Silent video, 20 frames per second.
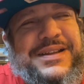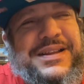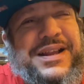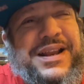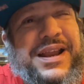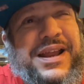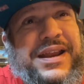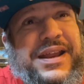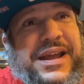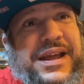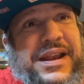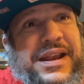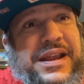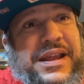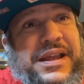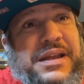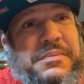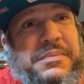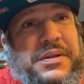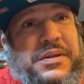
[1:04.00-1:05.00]
the lady had to
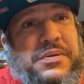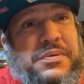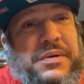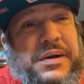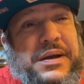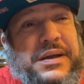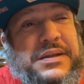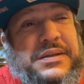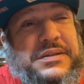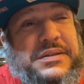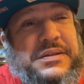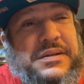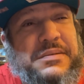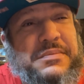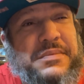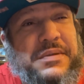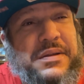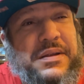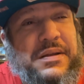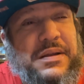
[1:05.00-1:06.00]
hit me twice
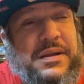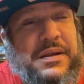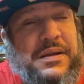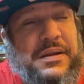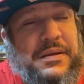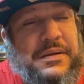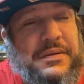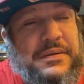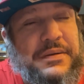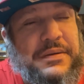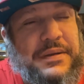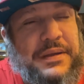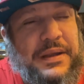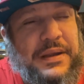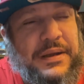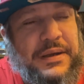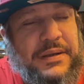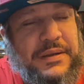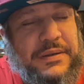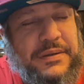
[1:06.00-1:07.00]
and
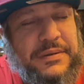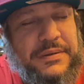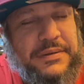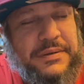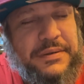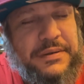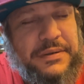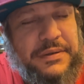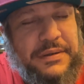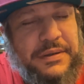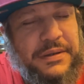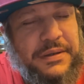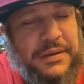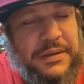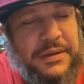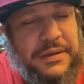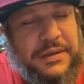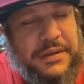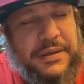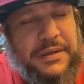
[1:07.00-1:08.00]
like this.
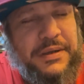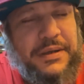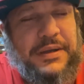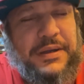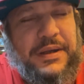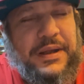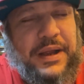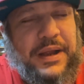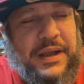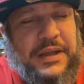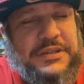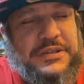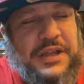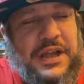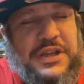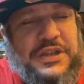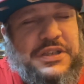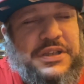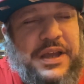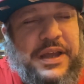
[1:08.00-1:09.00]
I
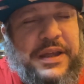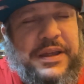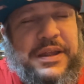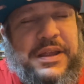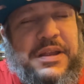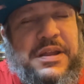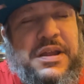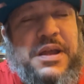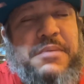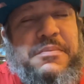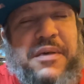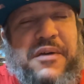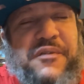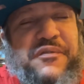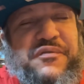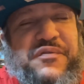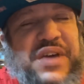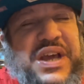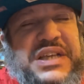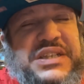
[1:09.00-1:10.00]
started shaking. My
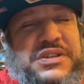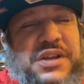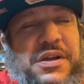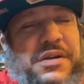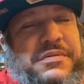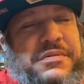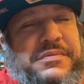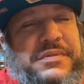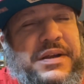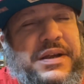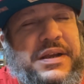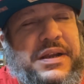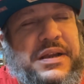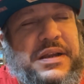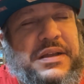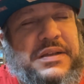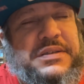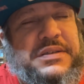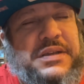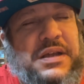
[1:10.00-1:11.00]
face turned red
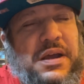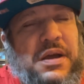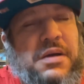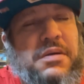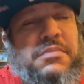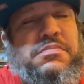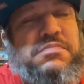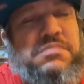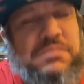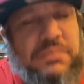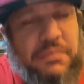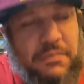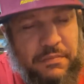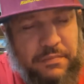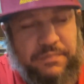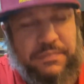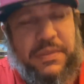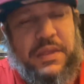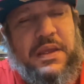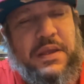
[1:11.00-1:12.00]
and I said,
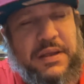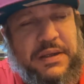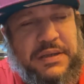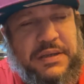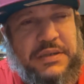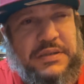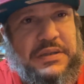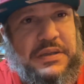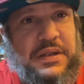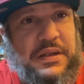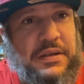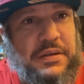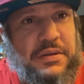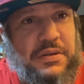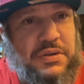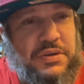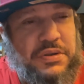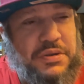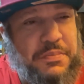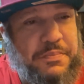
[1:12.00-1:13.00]
she said,
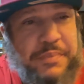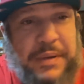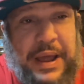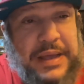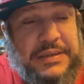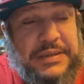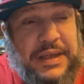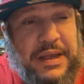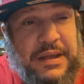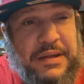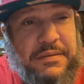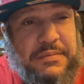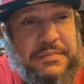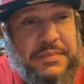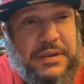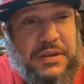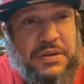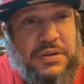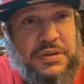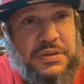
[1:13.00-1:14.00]
don't you pass out on
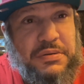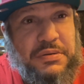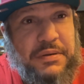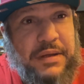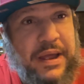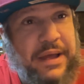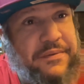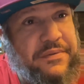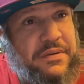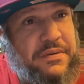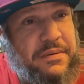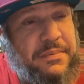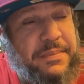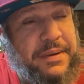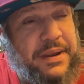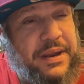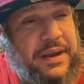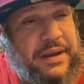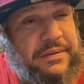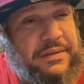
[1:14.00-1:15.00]
me. You're too heavy to
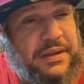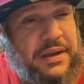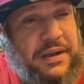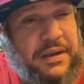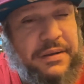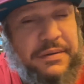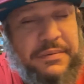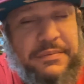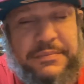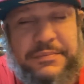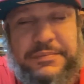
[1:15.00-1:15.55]
be lifting up.